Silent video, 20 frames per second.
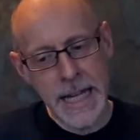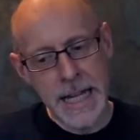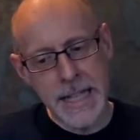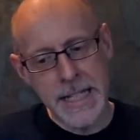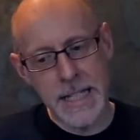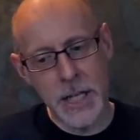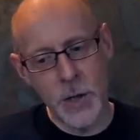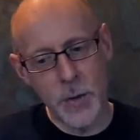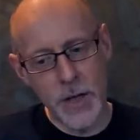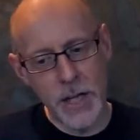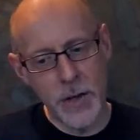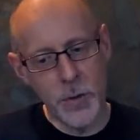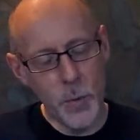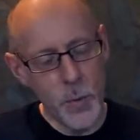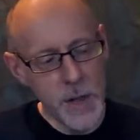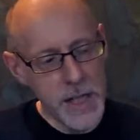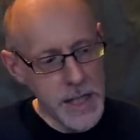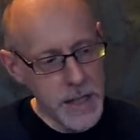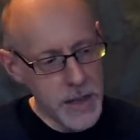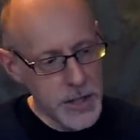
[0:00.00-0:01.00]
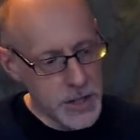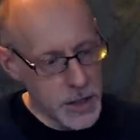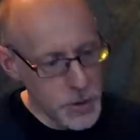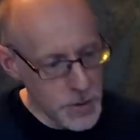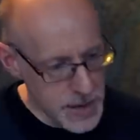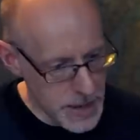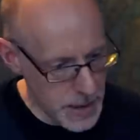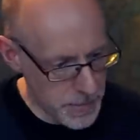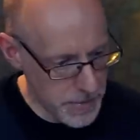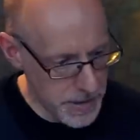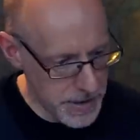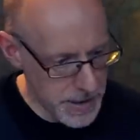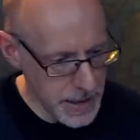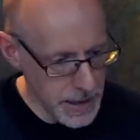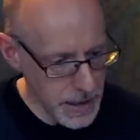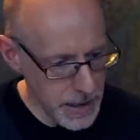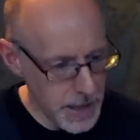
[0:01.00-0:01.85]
So if we do something,